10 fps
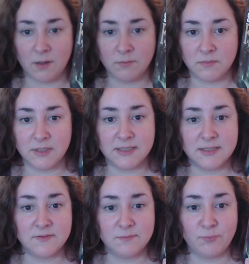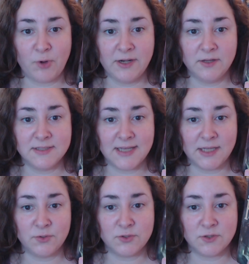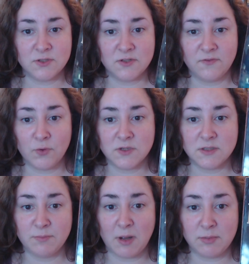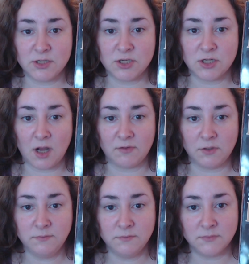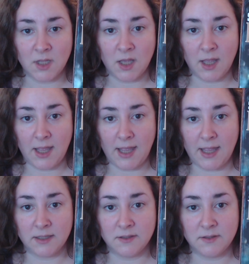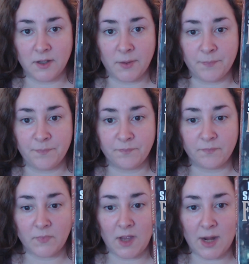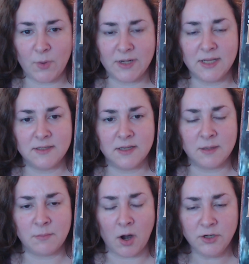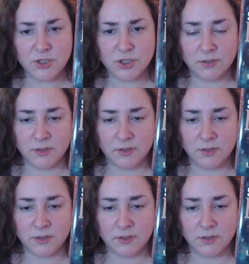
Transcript: It's Brandon Sanderson's first published novel, and I read it in March.